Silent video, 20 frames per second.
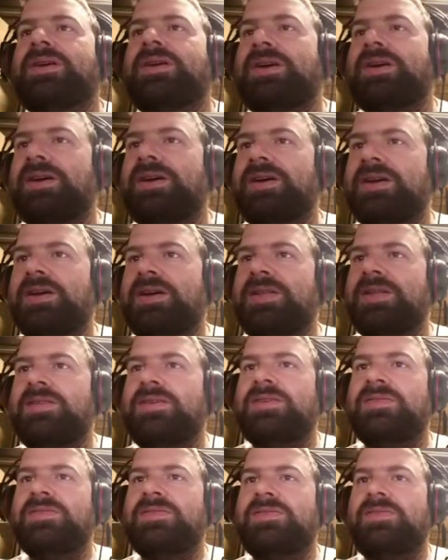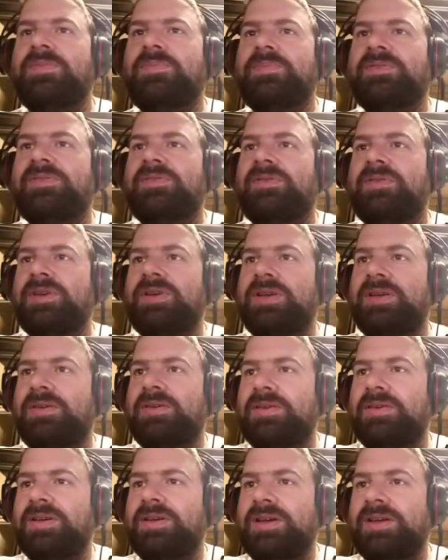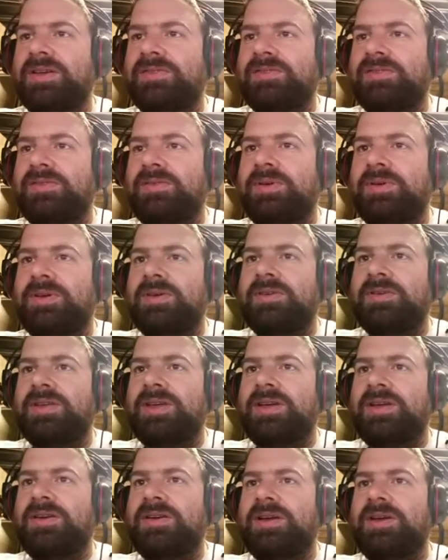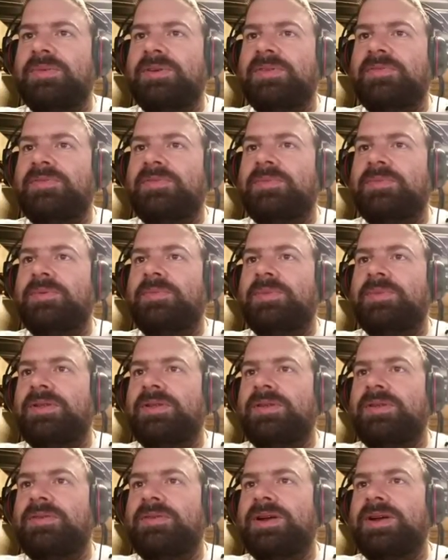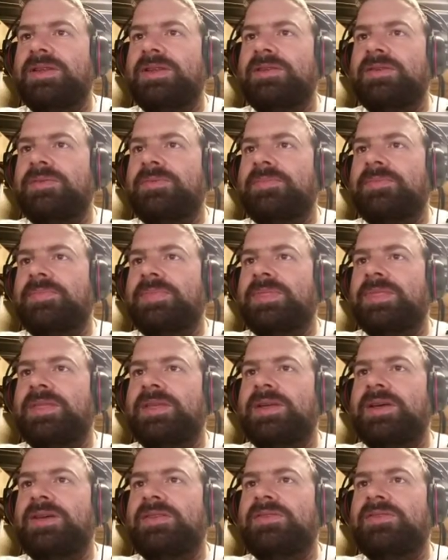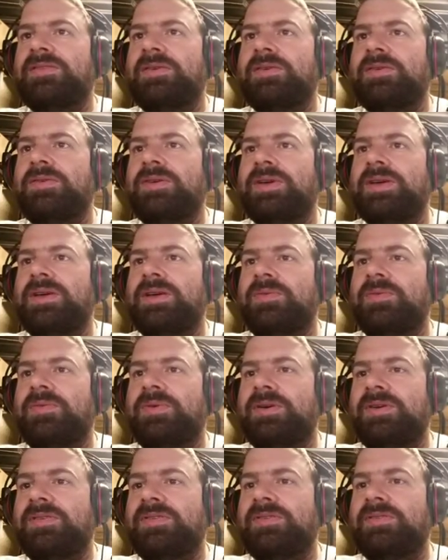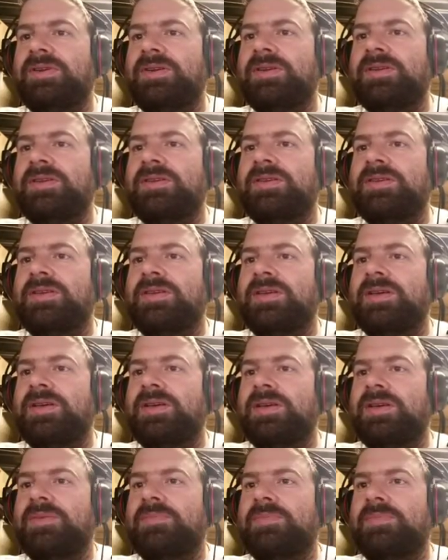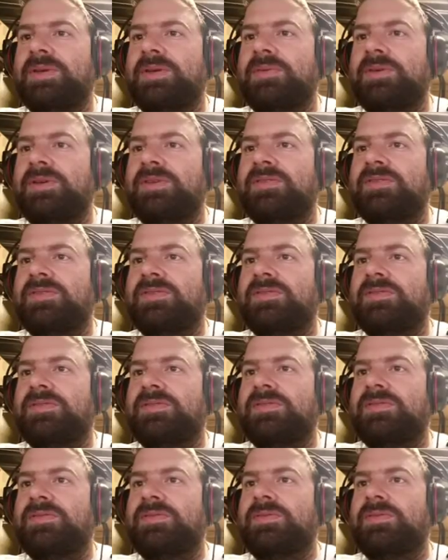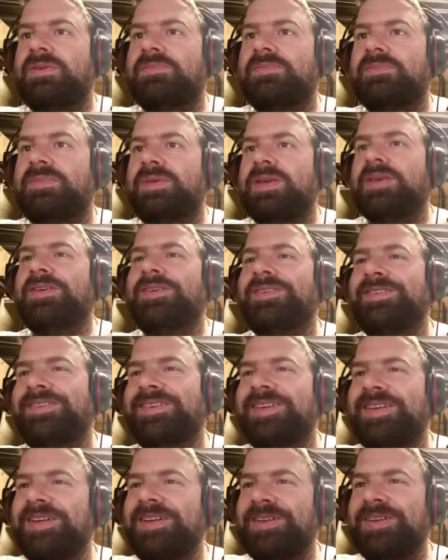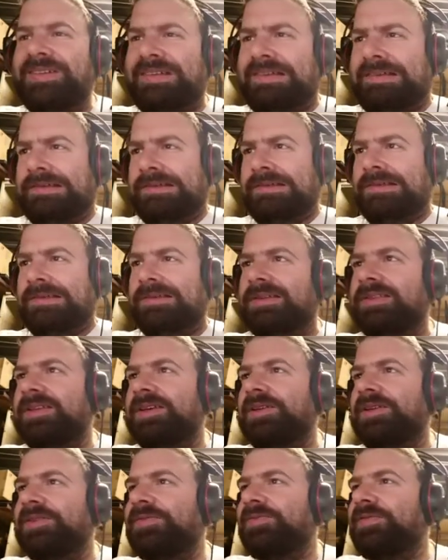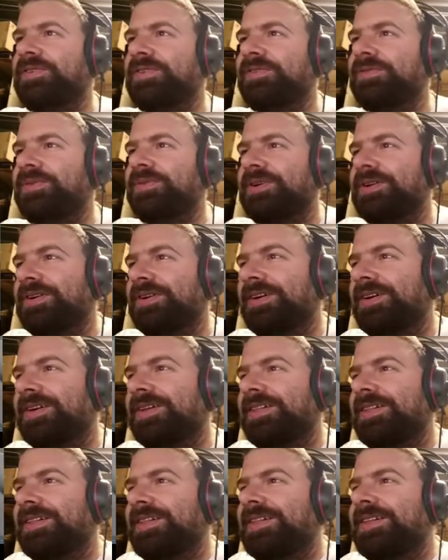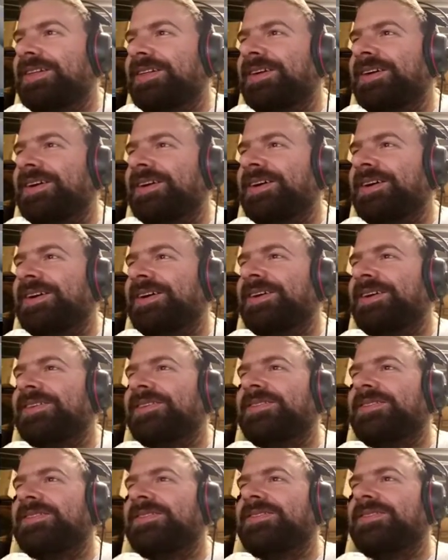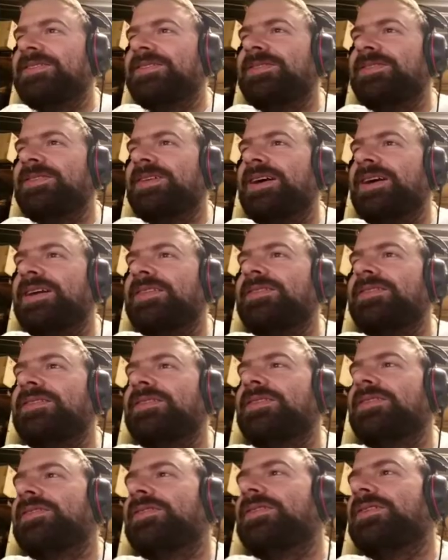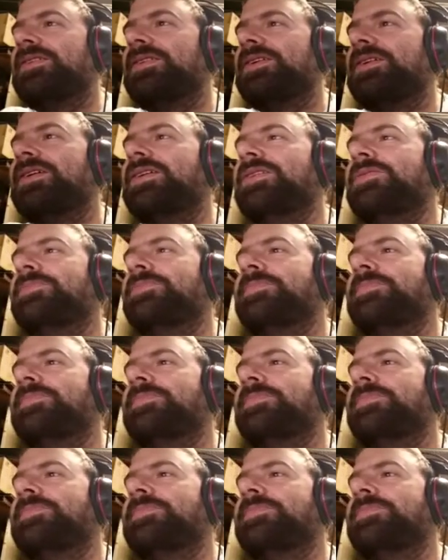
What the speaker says: Okay, so we got our clumps, and the top is looking okay. So we got hair coming from the middle, right? That's how hair works, right? Maybe just do it. Ugh, it feels weird.